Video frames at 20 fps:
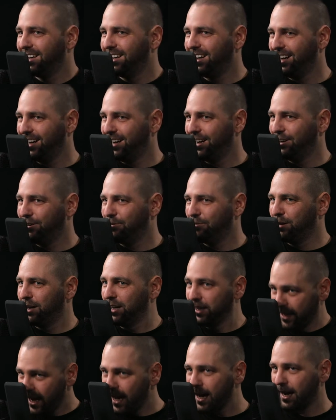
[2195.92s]
Wow. Um,
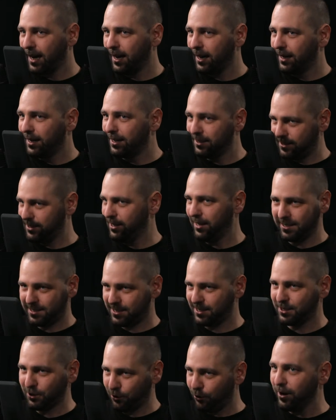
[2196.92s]
yeah, it's
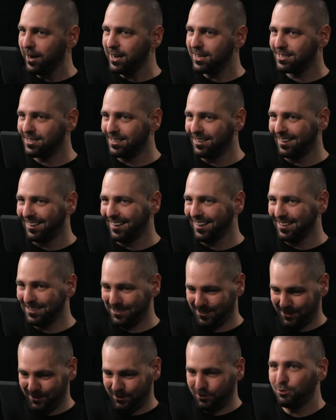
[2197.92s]
it's crazy.
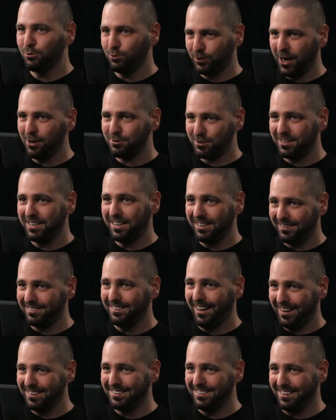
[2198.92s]
It's two thousand
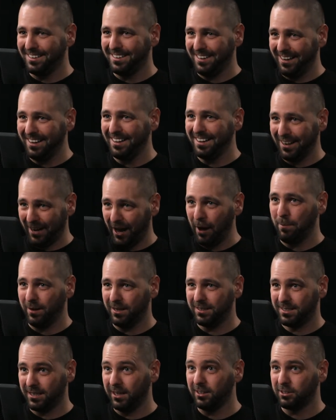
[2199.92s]
nineteen, yeah? It
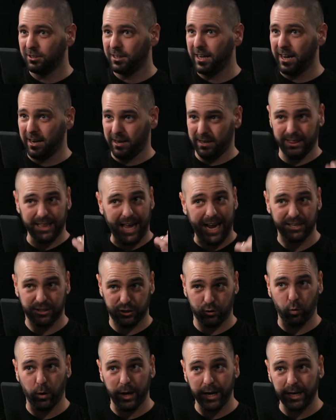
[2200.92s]
happens still today. Last yeah,
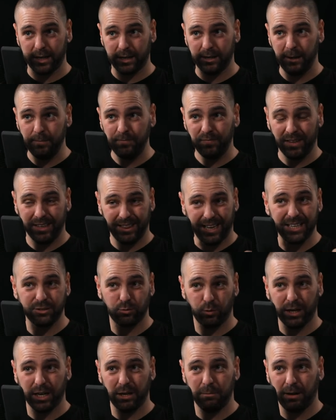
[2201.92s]
that week, sounds like something... Last
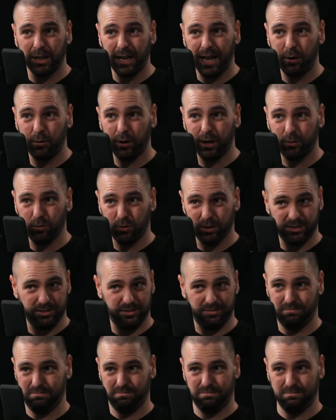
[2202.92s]
week in Malawi,
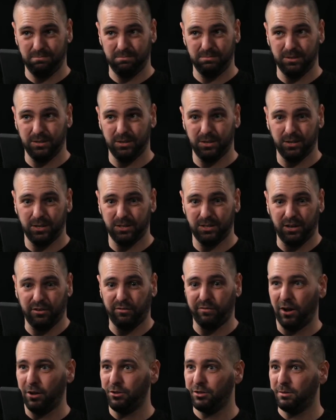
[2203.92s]
was uh, they
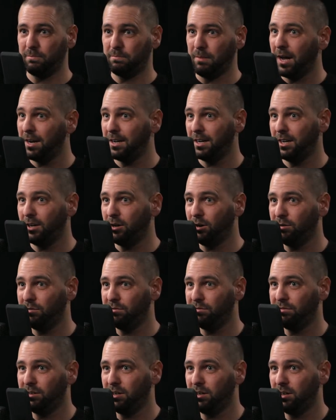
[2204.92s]
found the body
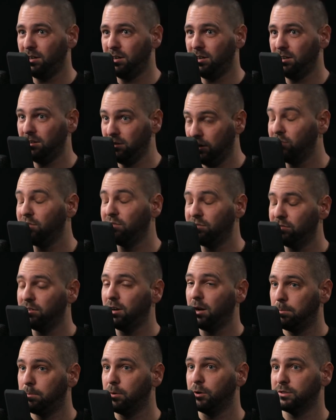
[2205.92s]
of uh, of
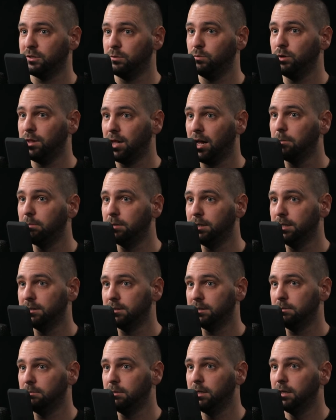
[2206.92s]
a person with
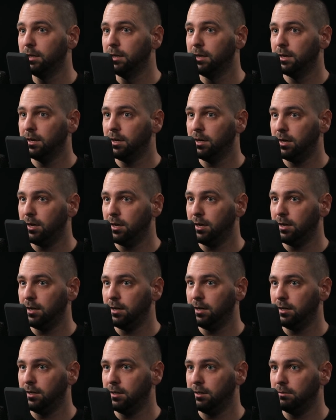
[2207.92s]
albinism. Wow.
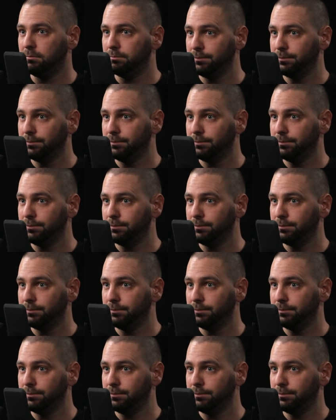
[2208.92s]
Uh,